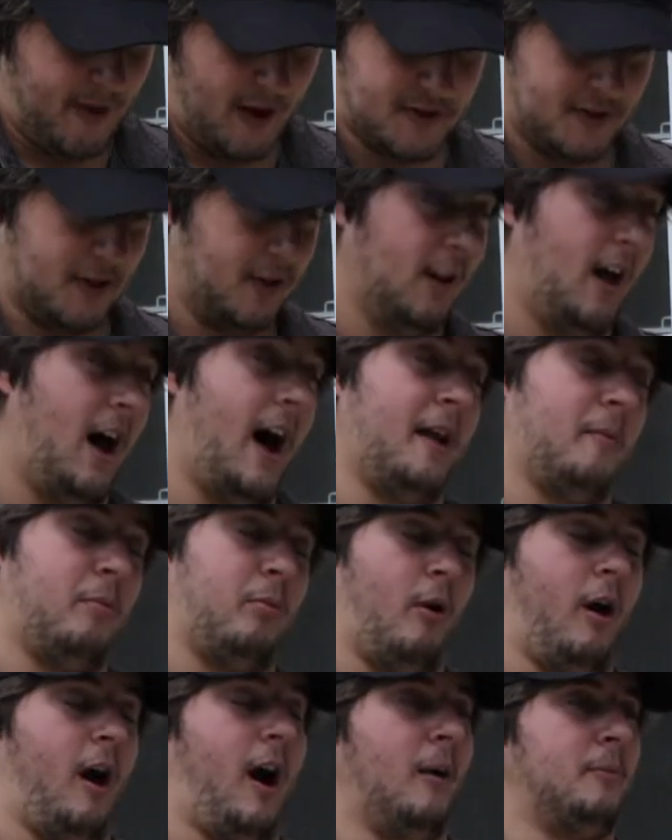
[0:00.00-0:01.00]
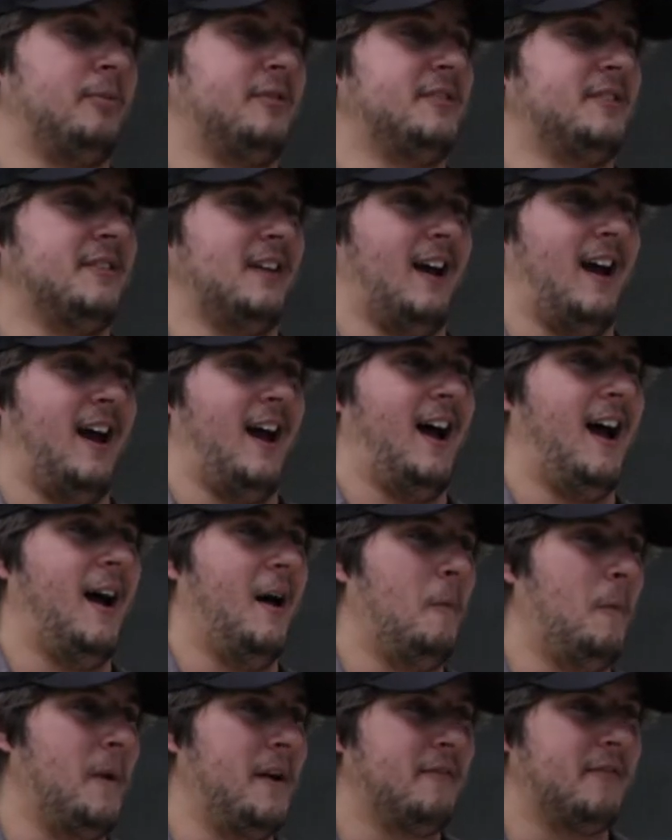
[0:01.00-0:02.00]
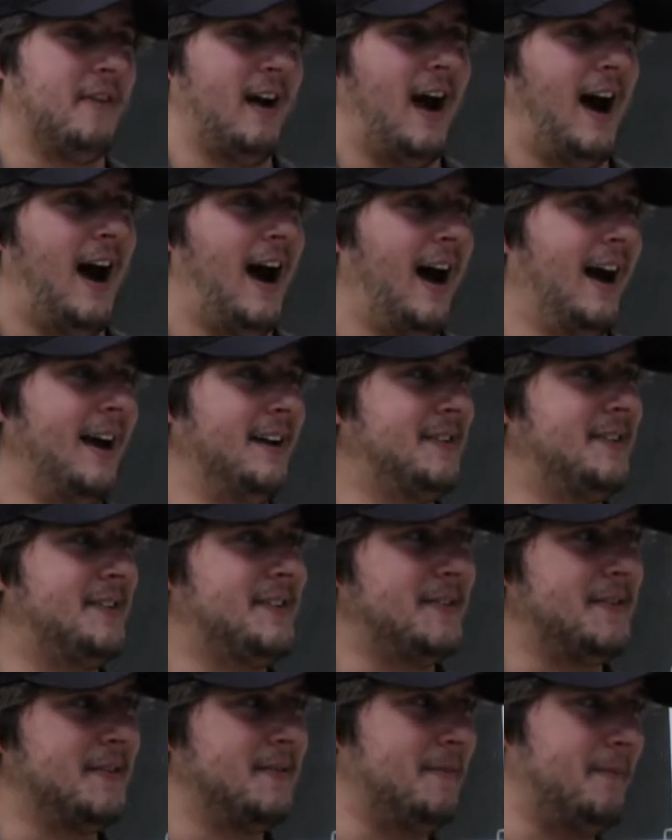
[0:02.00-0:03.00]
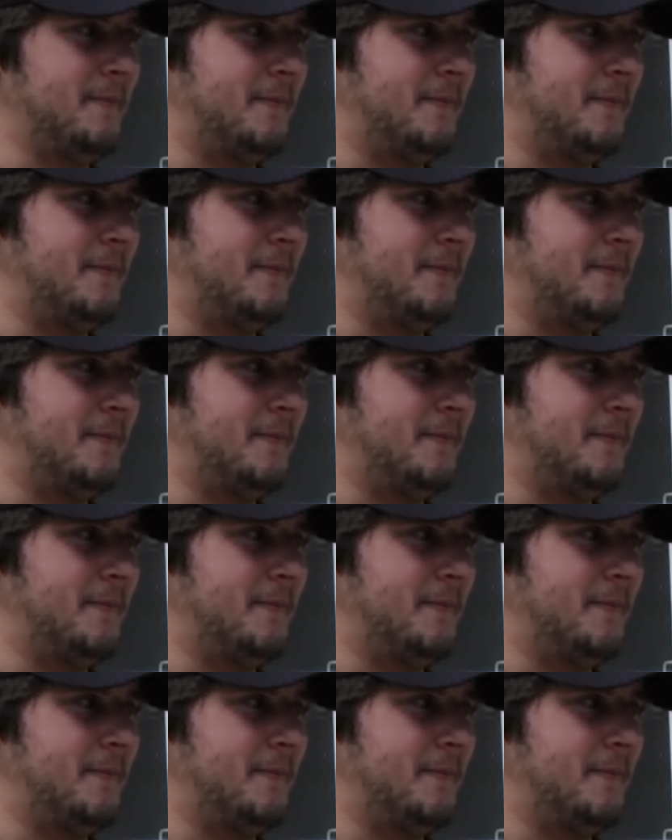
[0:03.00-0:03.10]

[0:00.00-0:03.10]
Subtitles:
There's a lot of props. We've got,